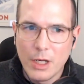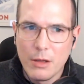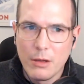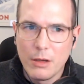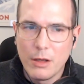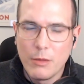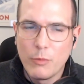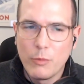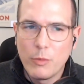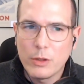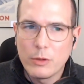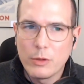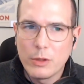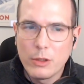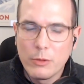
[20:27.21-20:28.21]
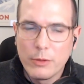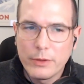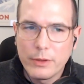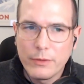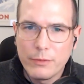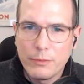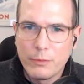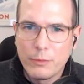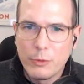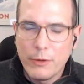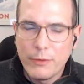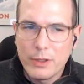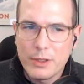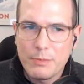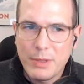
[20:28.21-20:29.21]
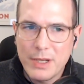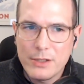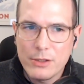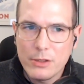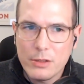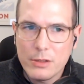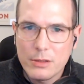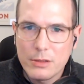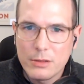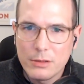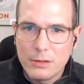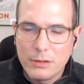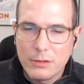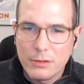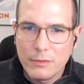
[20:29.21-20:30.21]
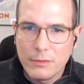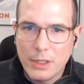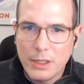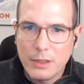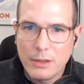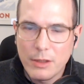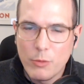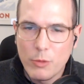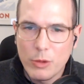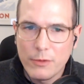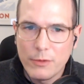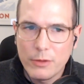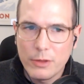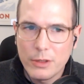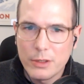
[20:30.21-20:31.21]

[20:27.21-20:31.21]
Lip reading: And what do they do with the worthless pesos that they work for?